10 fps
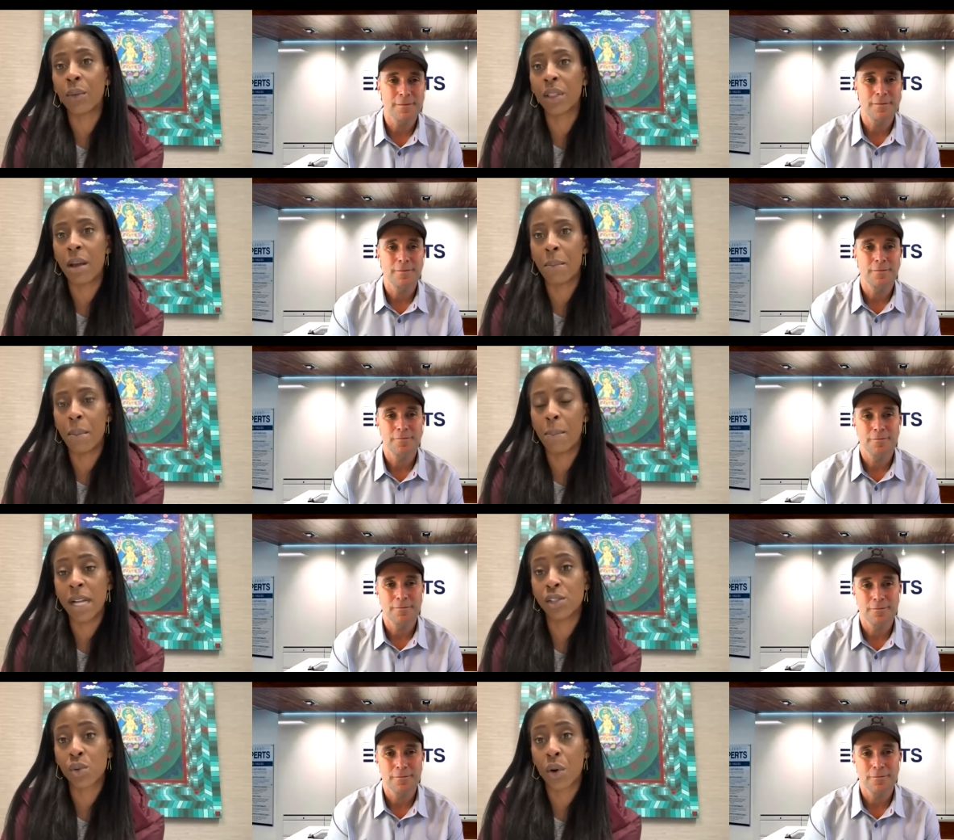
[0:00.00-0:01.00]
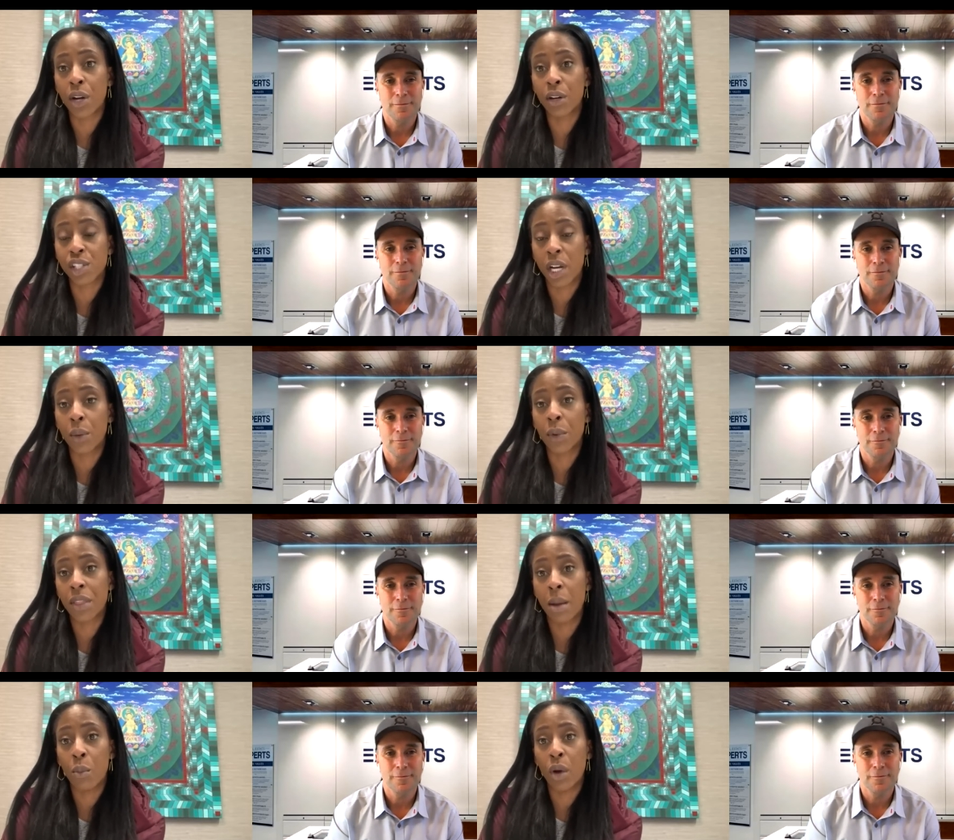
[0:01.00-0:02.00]
Speaker 1: with them my story or sharing with
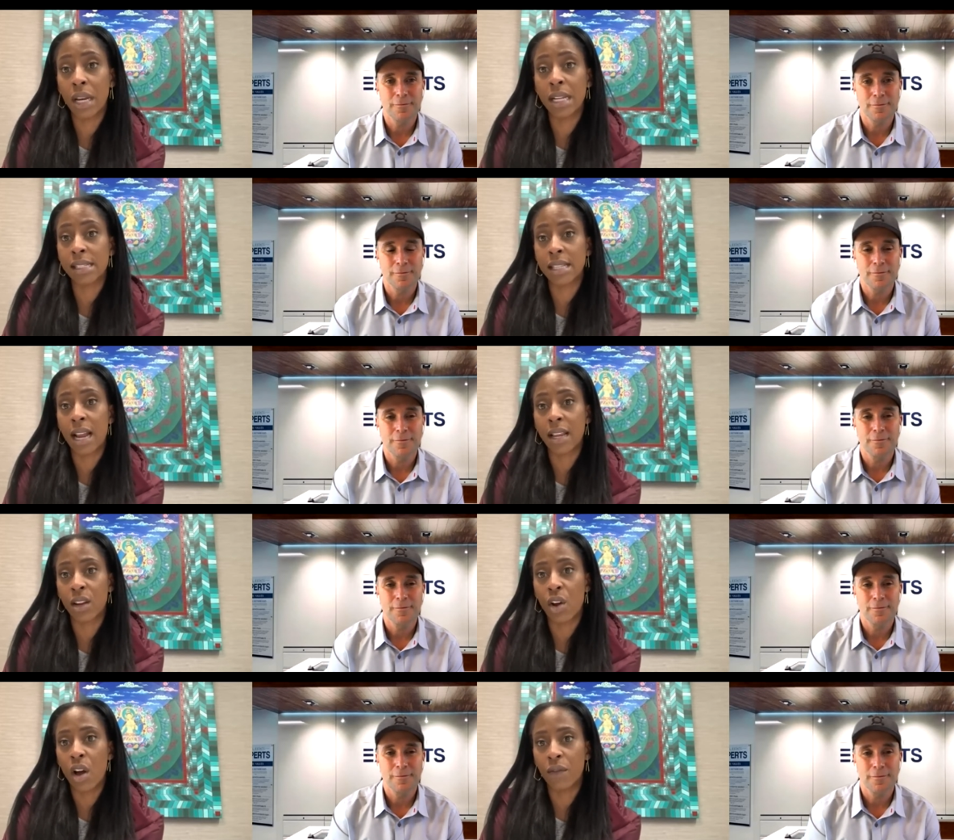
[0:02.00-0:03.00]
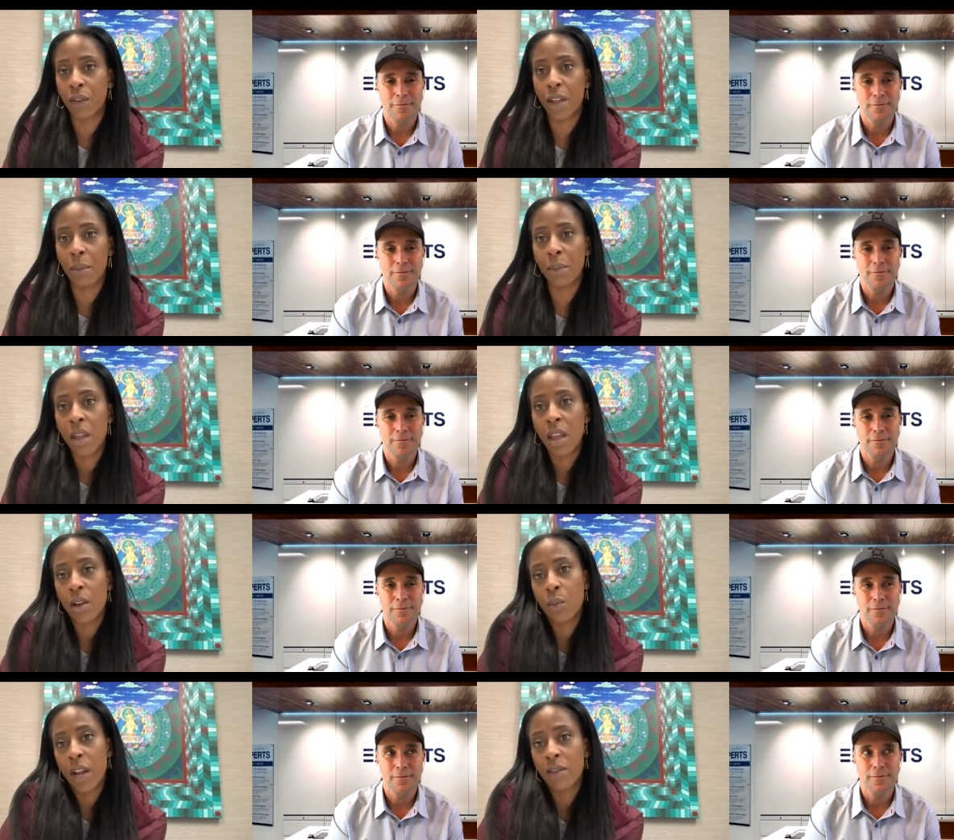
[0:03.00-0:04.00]
them what it is that i can offer them in
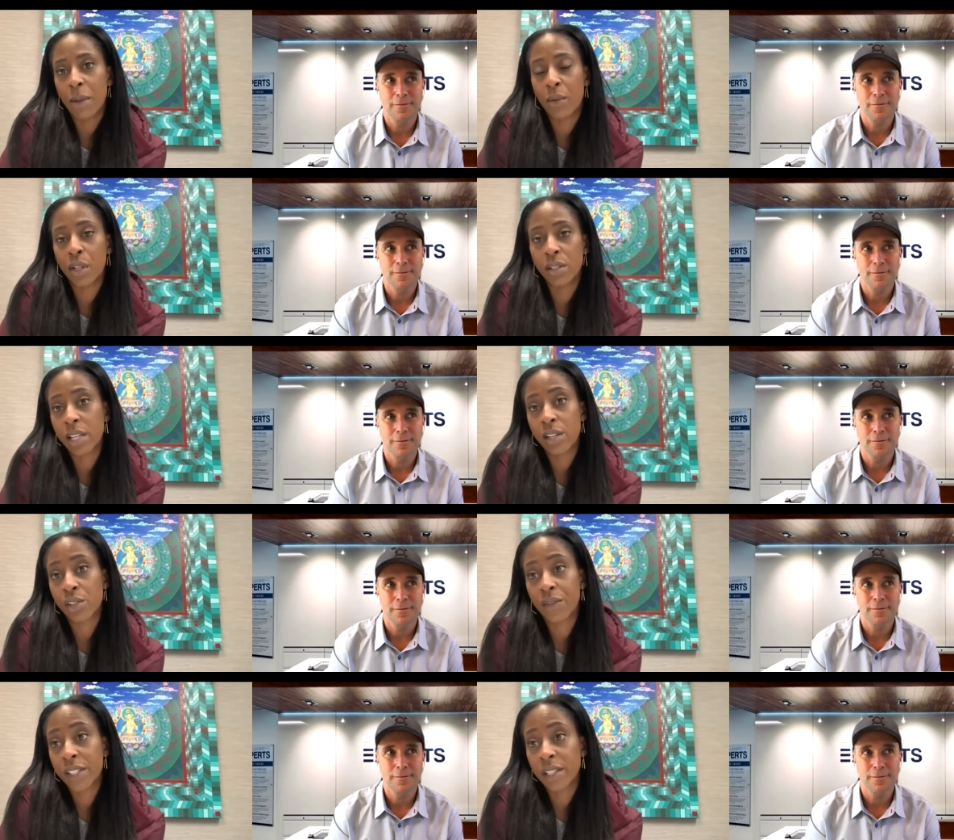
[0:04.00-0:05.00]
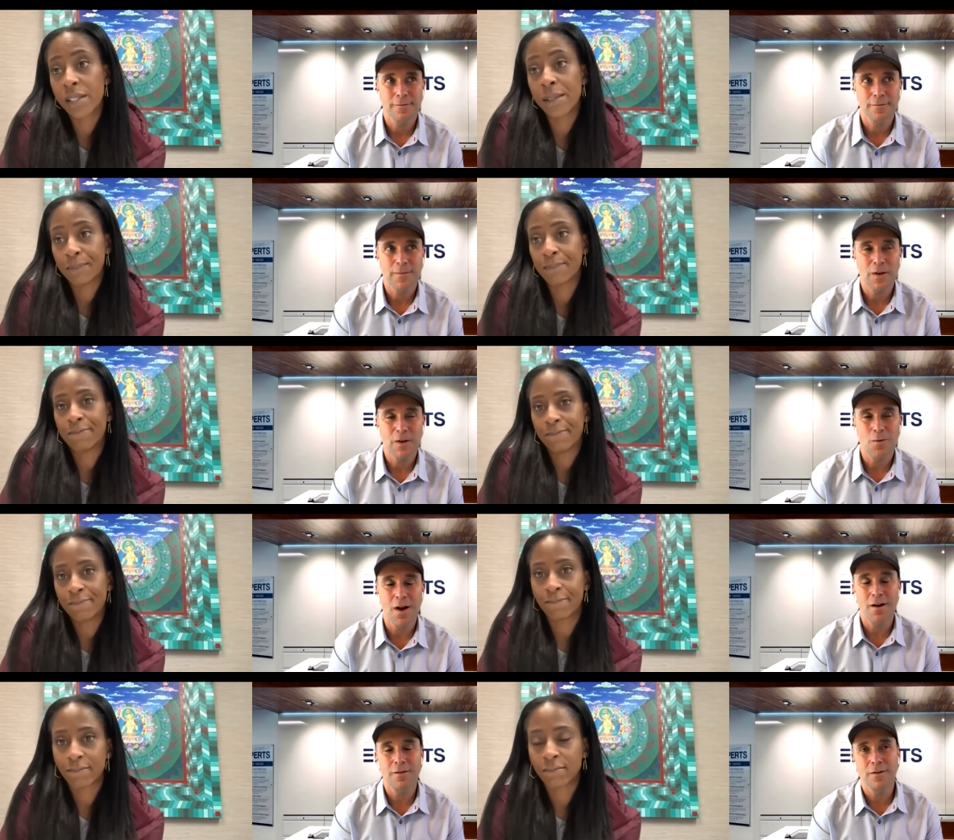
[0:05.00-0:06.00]
way of my real estate services
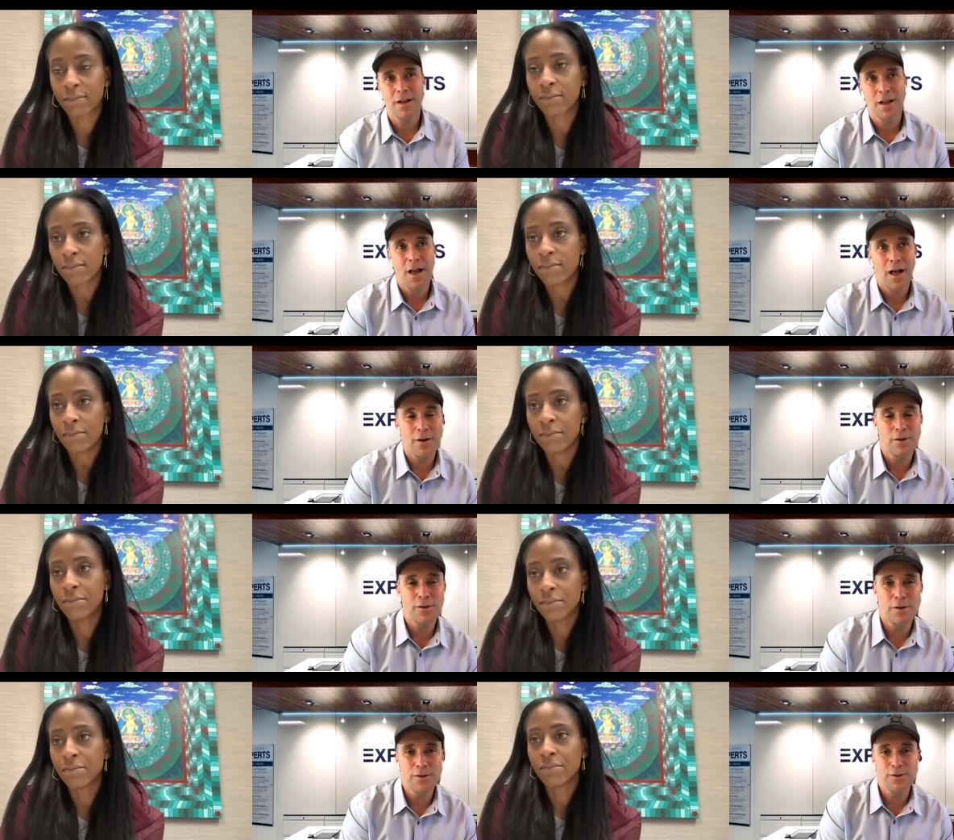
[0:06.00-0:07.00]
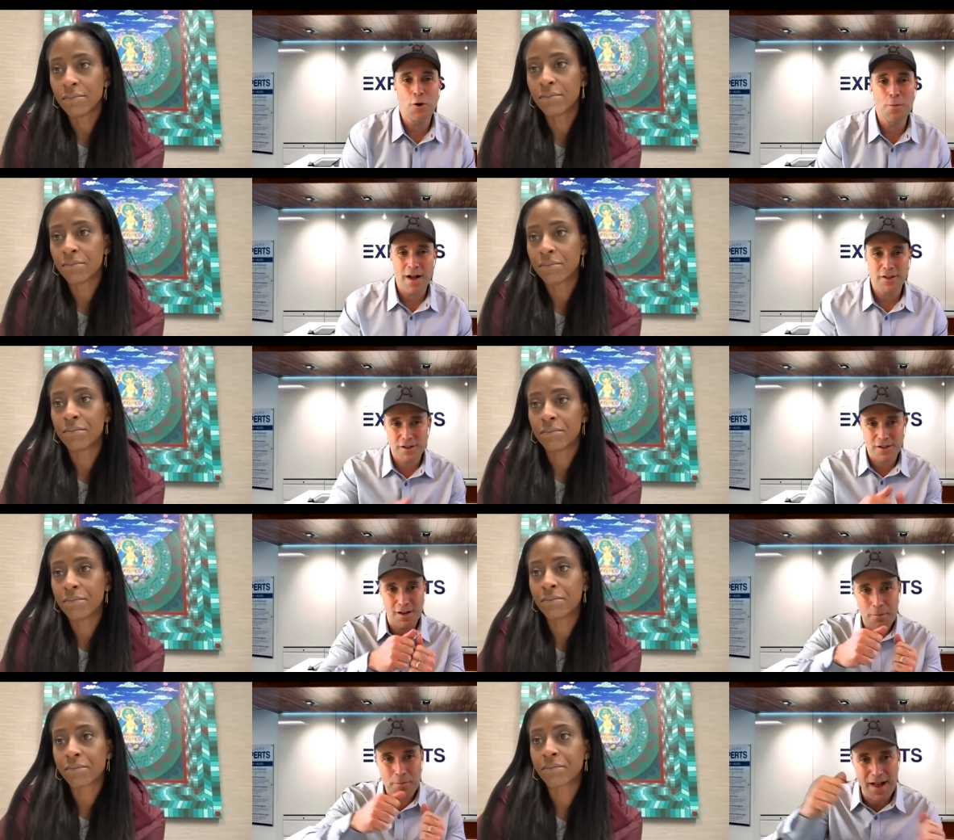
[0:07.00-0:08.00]
Speaker 2: wow there, there's so much
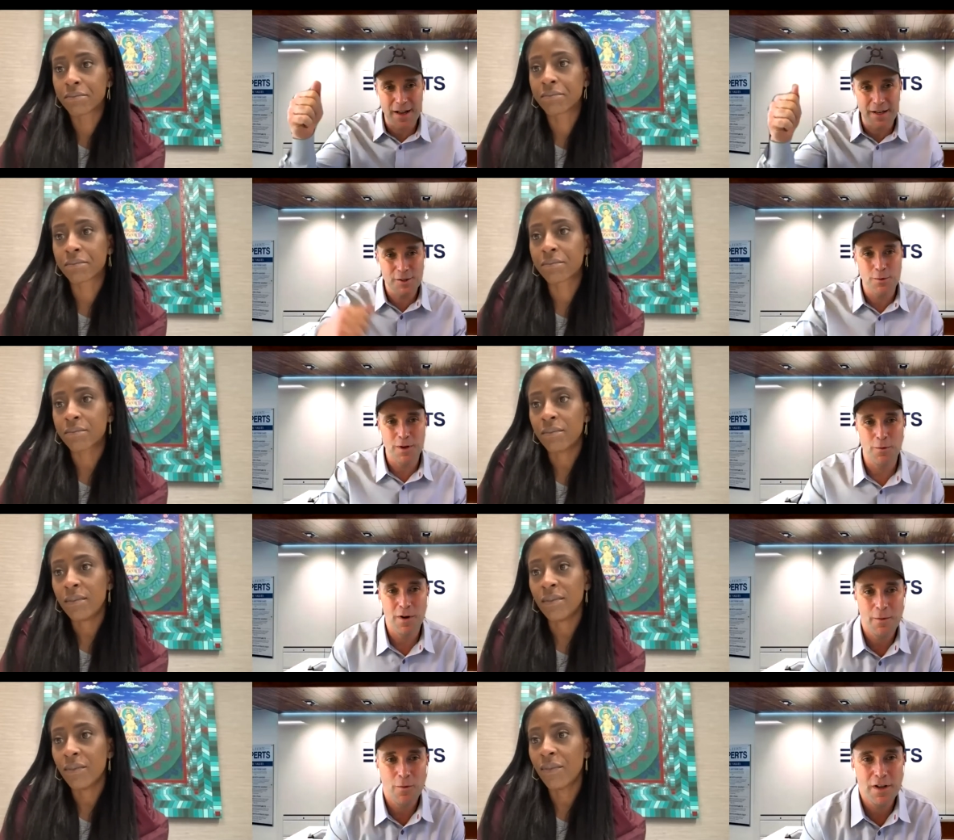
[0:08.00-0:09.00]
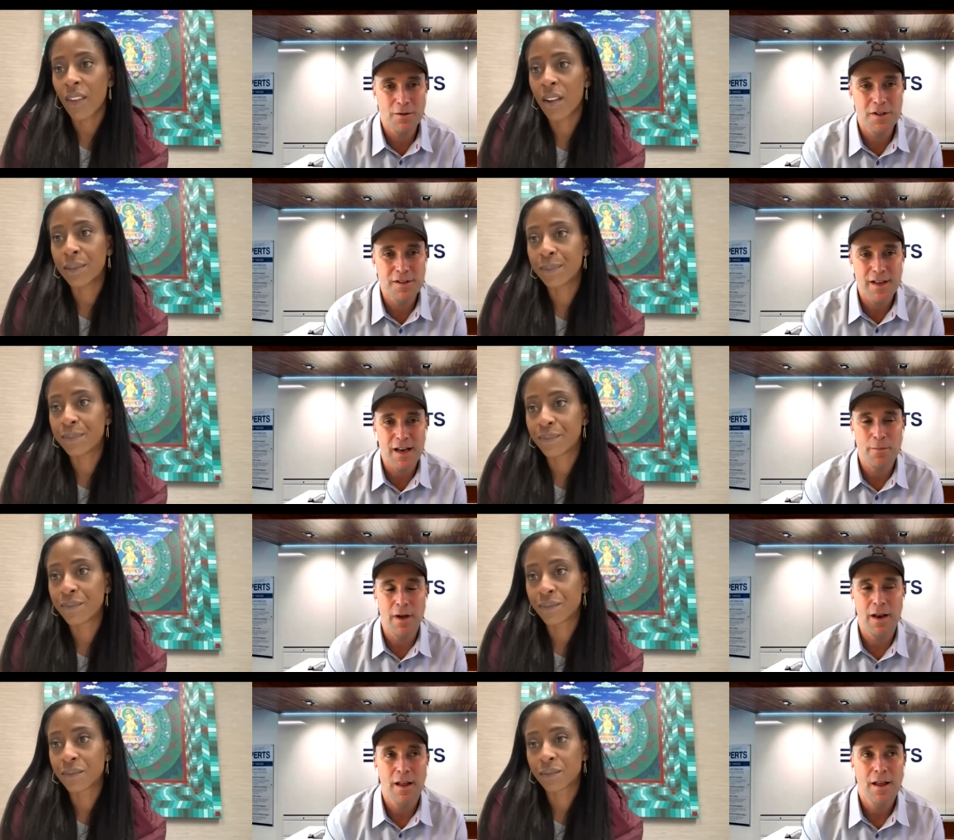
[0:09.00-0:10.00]
to unpack in just what, what in what you just said,
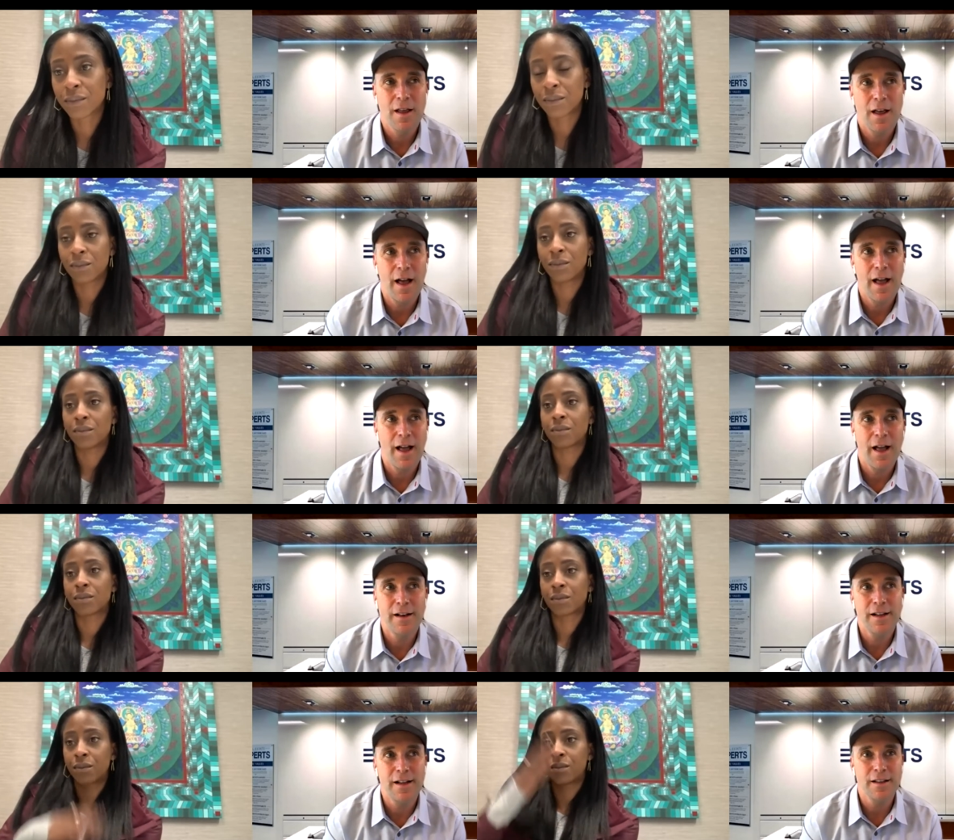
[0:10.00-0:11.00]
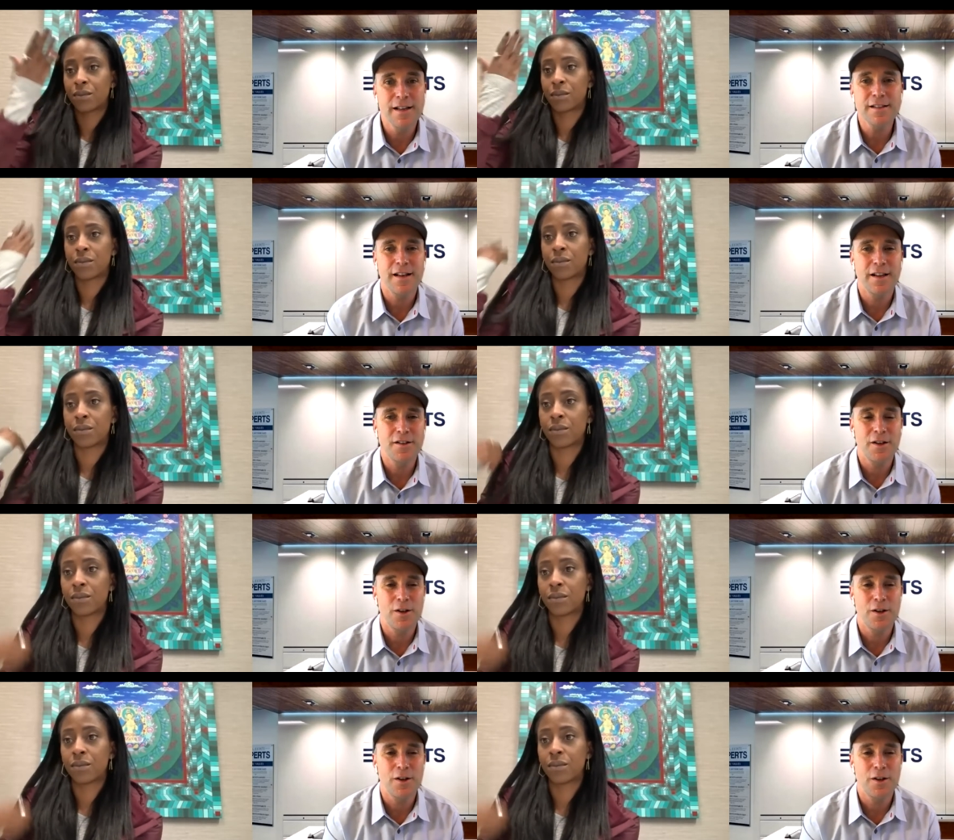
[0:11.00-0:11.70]
but I, uh, in, in, listening